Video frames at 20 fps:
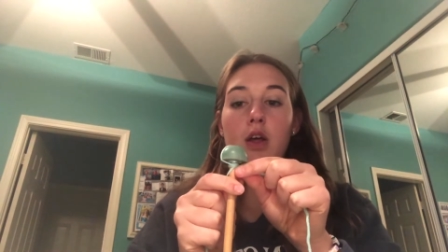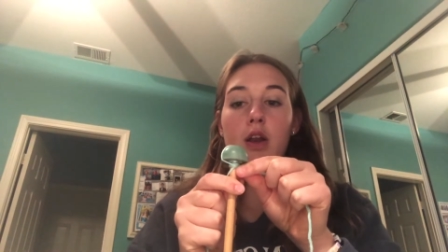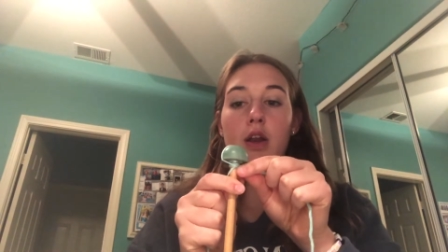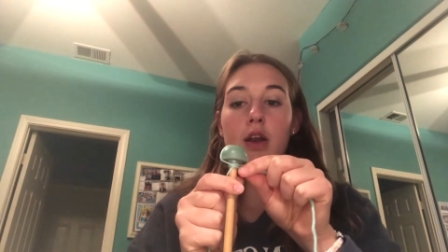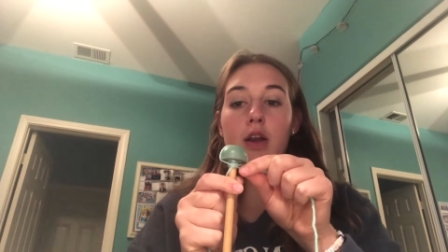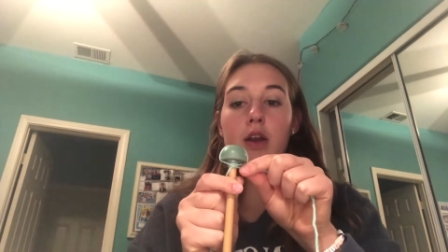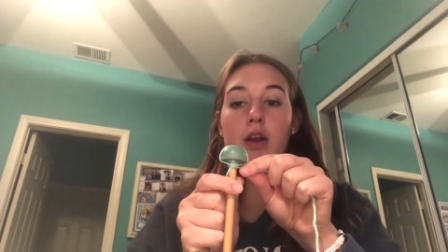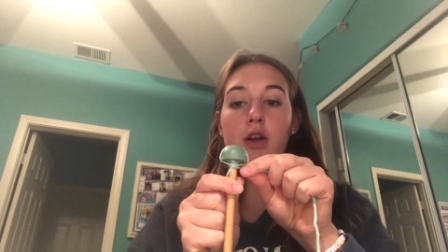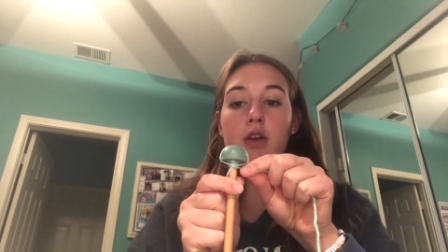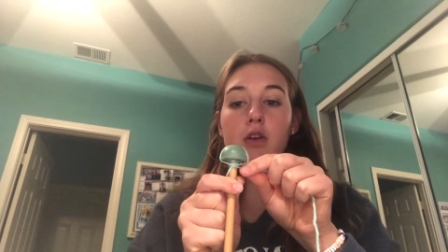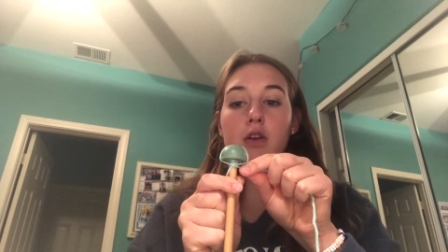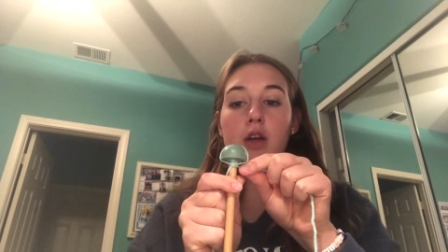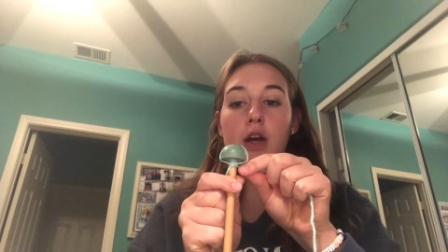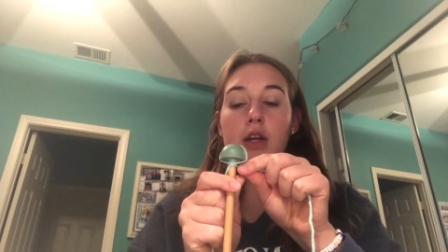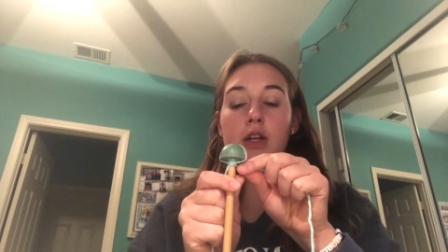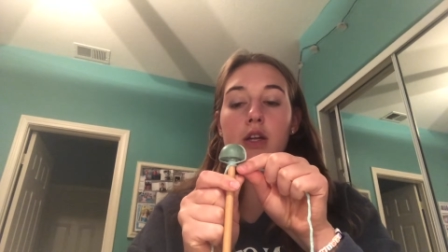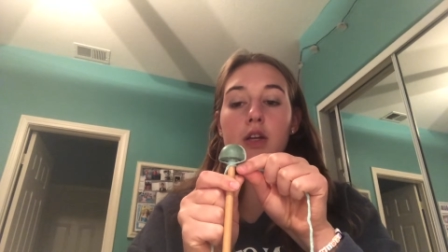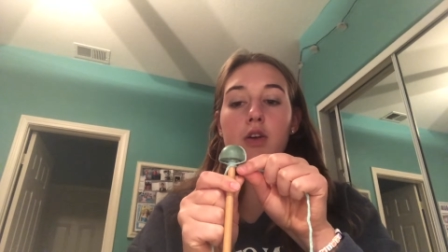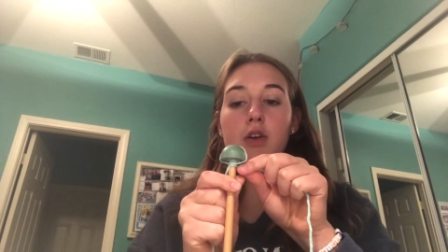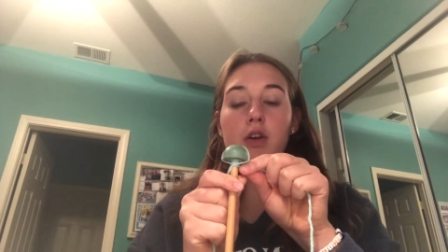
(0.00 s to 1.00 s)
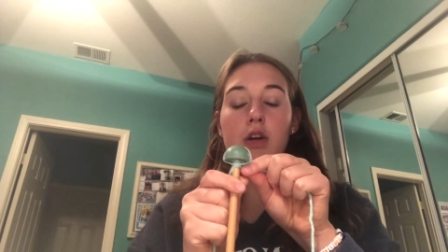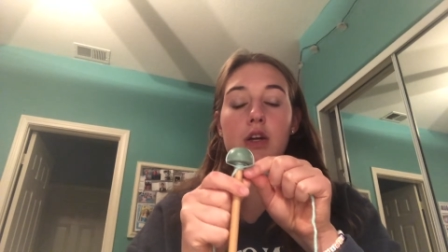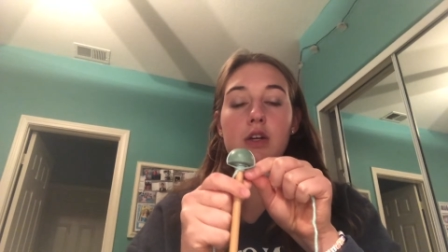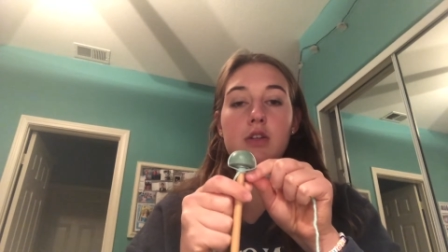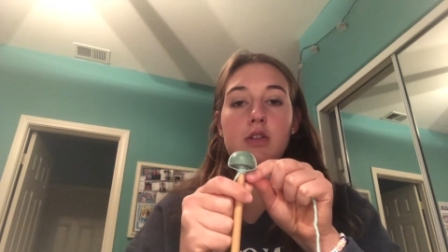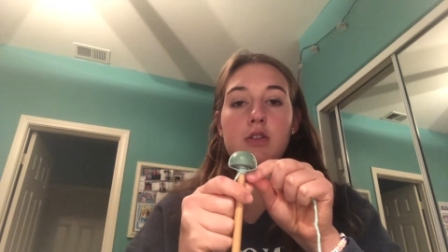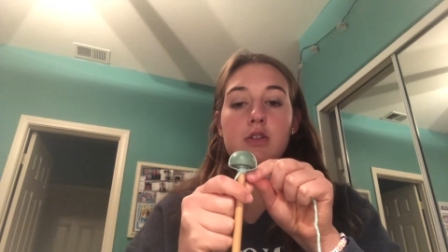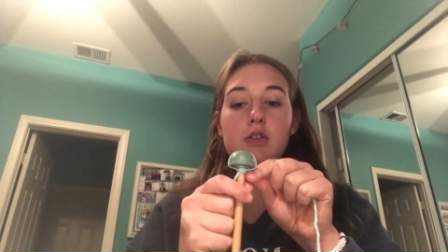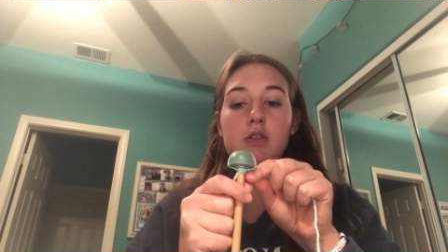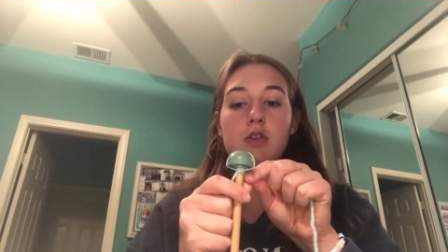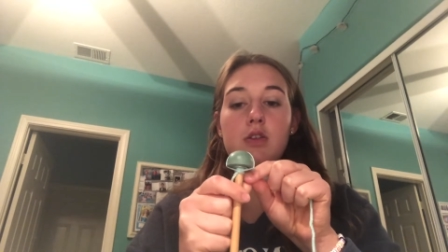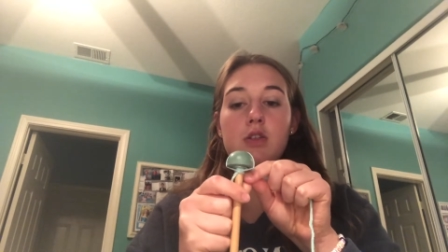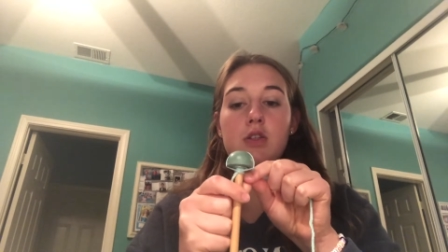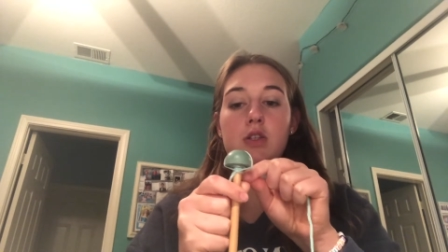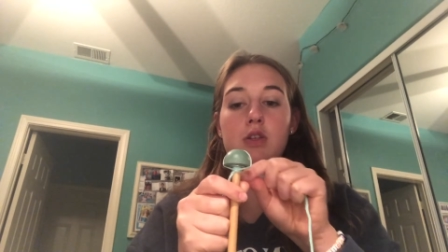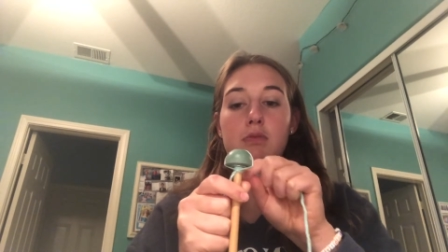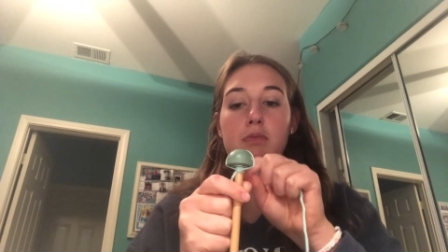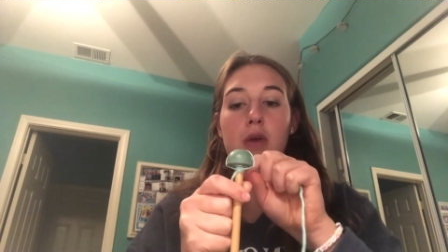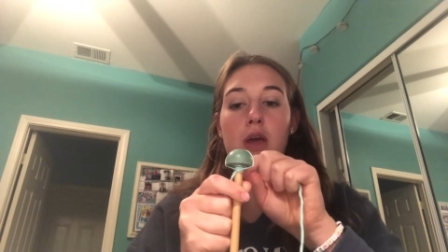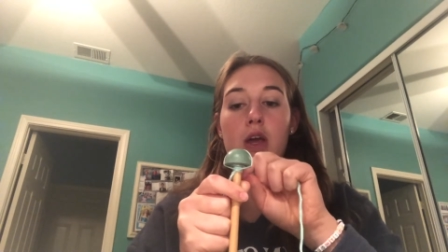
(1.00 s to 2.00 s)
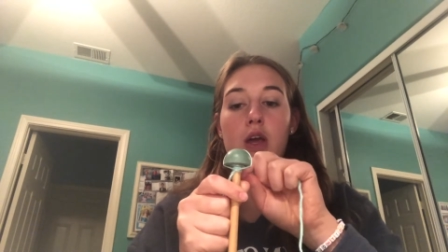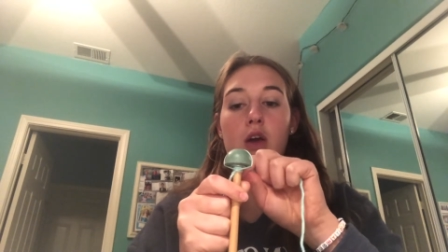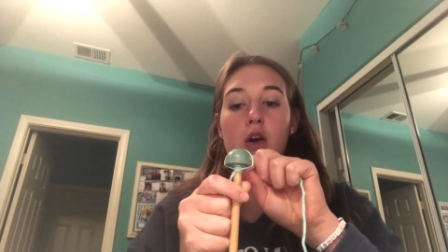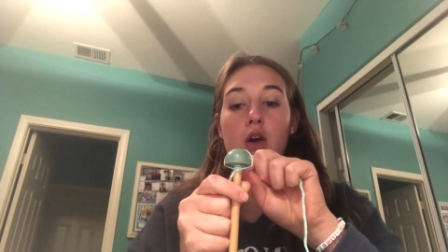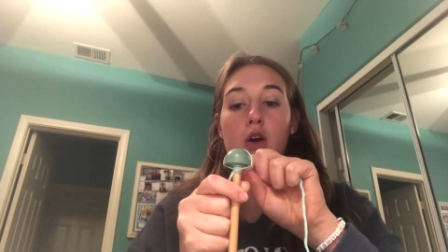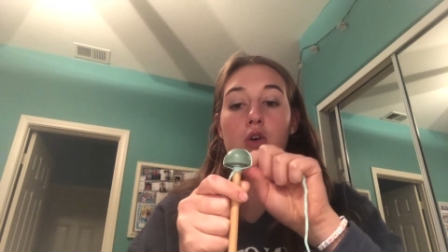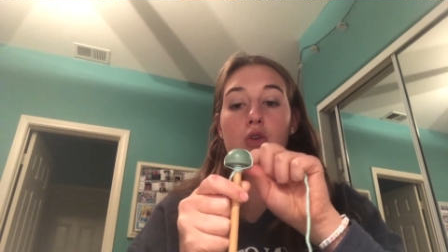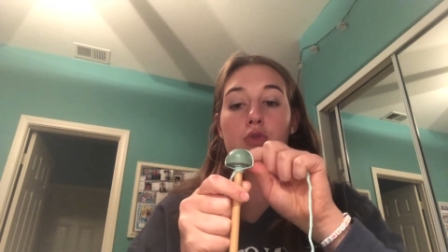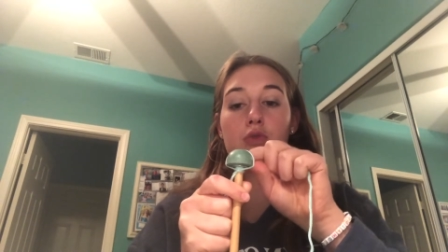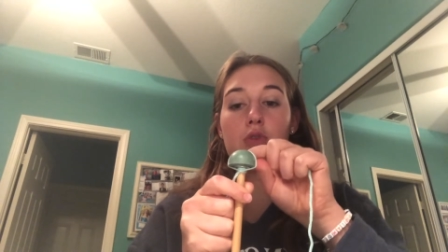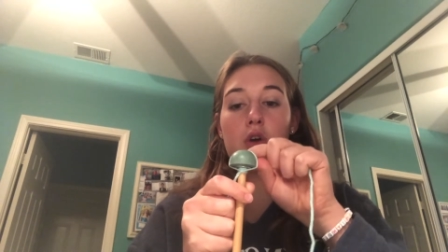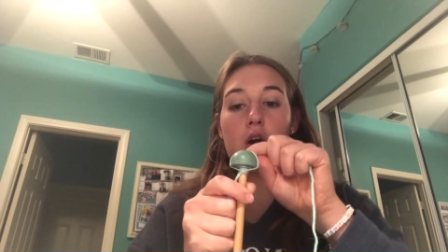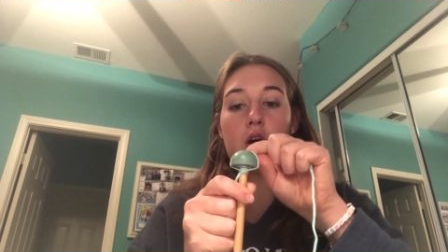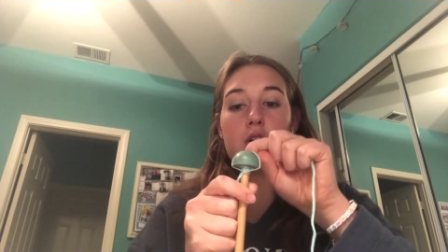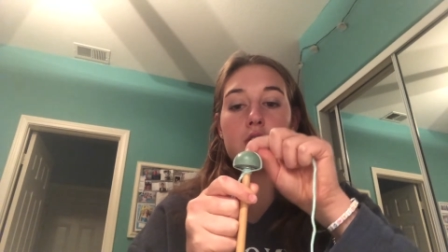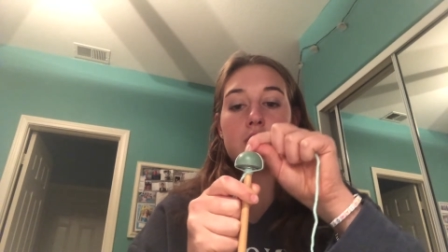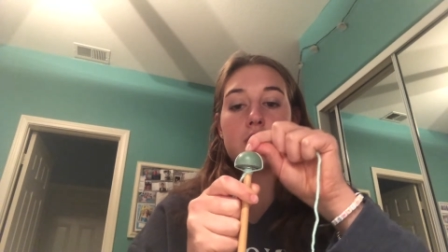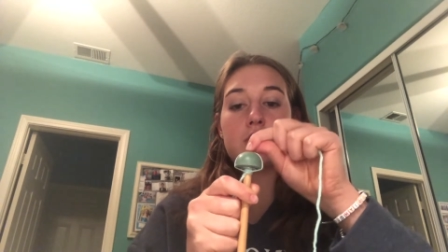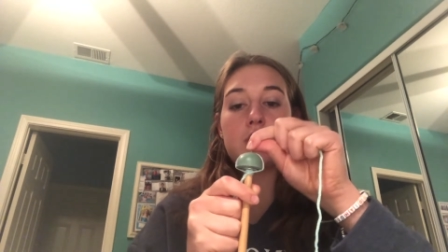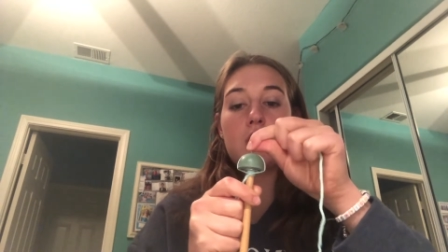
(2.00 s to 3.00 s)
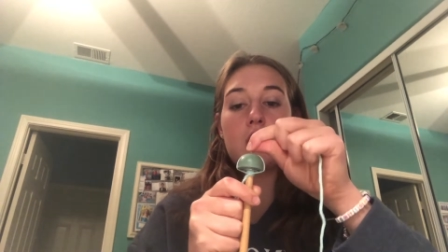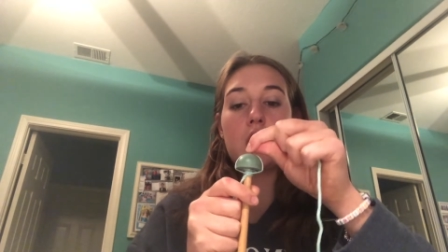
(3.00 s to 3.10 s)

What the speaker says: 90 degrees to make a crossing